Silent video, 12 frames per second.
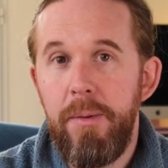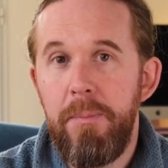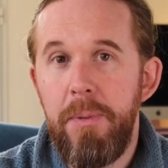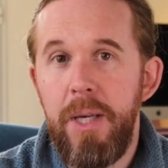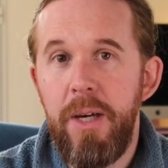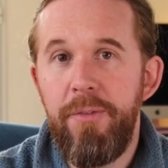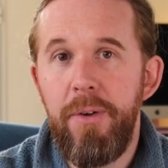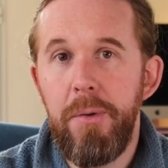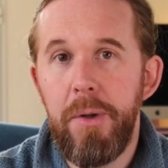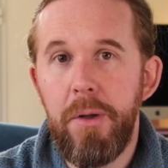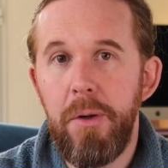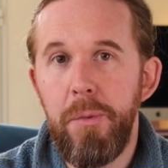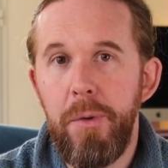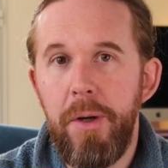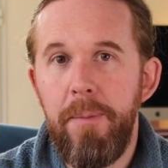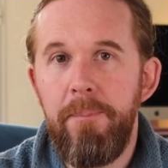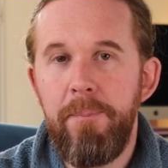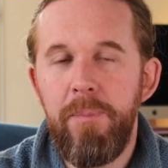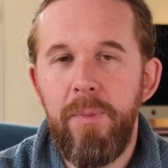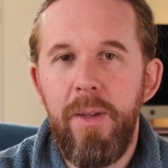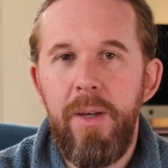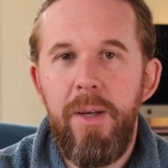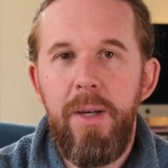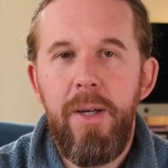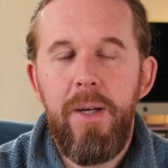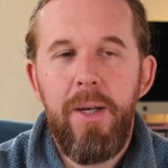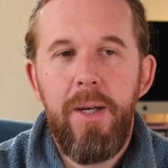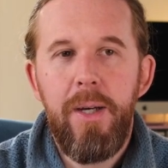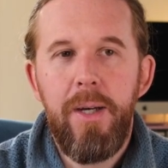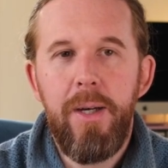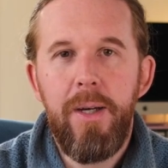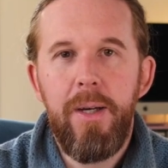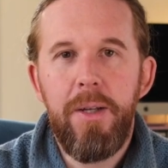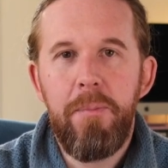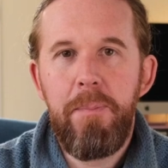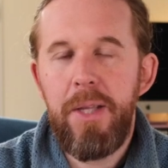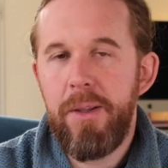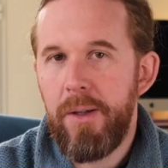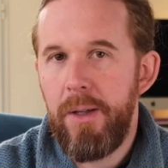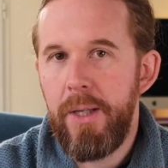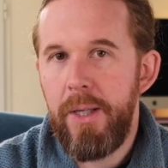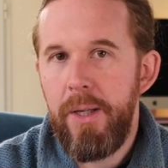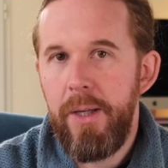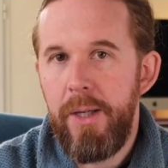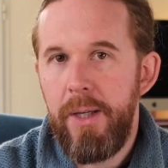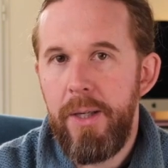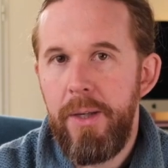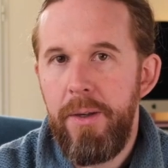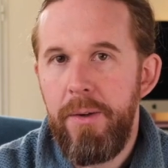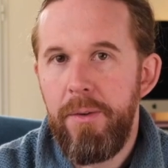PFO occluder. It's basically a